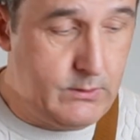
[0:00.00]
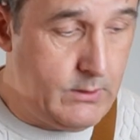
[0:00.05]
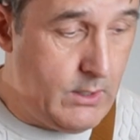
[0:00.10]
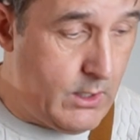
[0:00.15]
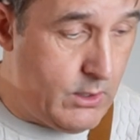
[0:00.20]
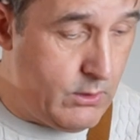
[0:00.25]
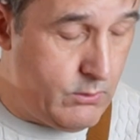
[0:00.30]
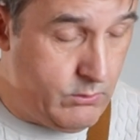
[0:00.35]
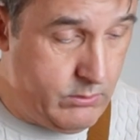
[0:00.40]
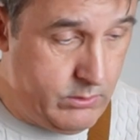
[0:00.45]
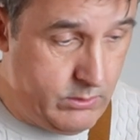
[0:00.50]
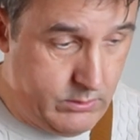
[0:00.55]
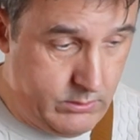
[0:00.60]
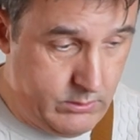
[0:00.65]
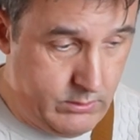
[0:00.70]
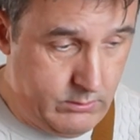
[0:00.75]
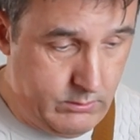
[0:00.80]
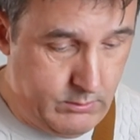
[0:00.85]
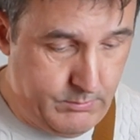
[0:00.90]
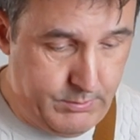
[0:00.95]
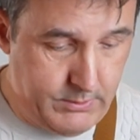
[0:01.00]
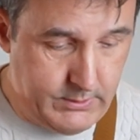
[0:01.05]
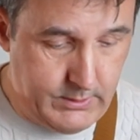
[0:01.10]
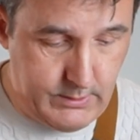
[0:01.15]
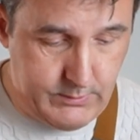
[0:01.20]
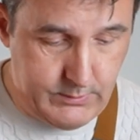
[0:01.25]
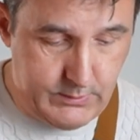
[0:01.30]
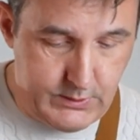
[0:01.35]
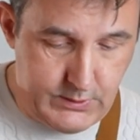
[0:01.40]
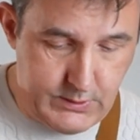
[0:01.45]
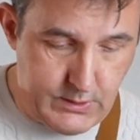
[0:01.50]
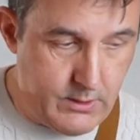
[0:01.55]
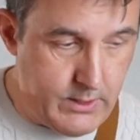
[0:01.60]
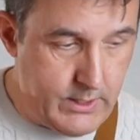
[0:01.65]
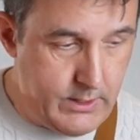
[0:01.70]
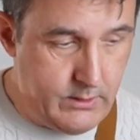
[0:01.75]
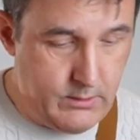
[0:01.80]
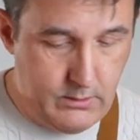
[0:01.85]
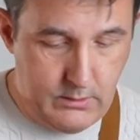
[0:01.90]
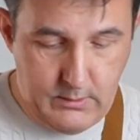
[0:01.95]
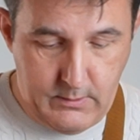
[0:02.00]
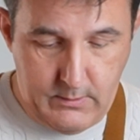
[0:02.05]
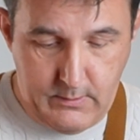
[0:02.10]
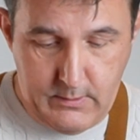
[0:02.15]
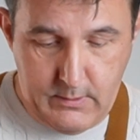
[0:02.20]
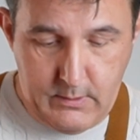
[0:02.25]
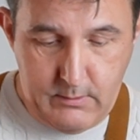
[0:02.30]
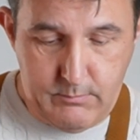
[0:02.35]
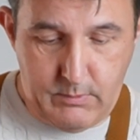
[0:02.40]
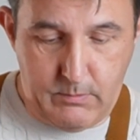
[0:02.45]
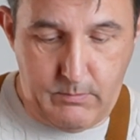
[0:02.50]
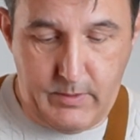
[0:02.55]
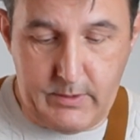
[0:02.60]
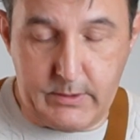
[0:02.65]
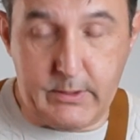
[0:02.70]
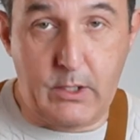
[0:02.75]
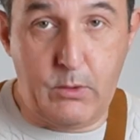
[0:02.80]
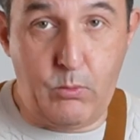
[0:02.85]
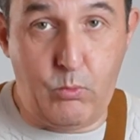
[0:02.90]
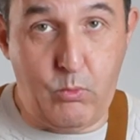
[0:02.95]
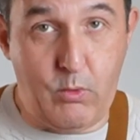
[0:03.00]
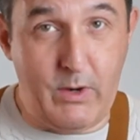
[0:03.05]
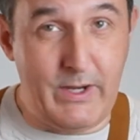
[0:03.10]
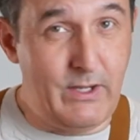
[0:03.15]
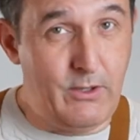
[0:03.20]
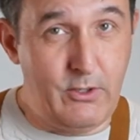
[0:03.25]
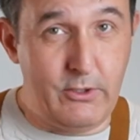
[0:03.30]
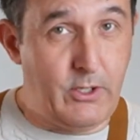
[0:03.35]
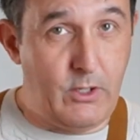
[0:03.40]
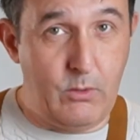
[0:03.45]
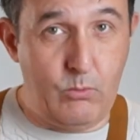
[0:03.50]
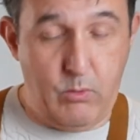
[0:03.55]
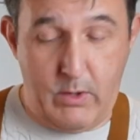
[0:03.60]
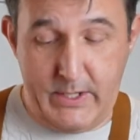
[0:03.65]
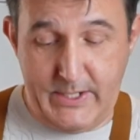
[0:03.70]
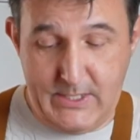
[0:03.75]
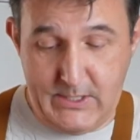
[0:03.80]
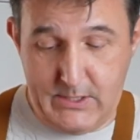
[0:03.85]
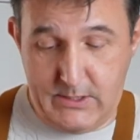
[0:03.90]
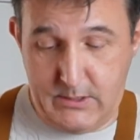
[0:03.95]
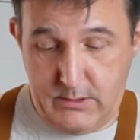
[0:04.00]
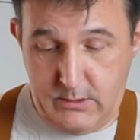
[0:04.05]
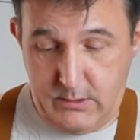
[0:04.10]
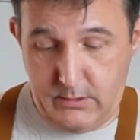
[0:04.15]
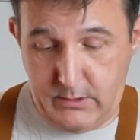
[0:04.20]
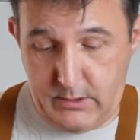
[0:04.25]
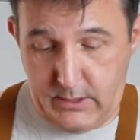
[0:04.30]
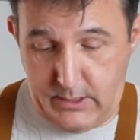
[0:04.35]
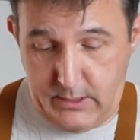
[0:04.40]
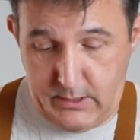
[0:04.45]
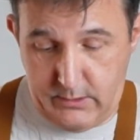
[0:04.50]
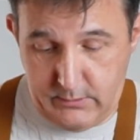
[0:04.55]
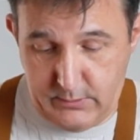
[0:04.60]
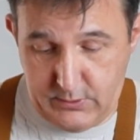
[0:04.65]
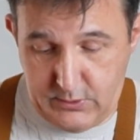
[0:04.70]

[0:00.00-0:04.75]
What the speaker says: whole, put those aside. But we're not going to waste the